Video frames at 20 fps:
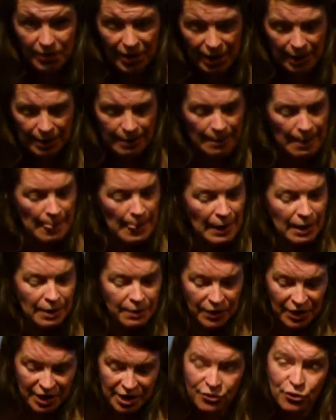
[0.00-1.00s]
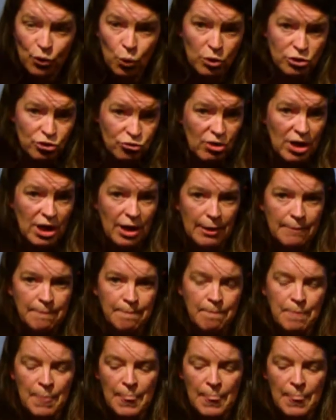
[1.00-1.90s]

there, that is quadrilla.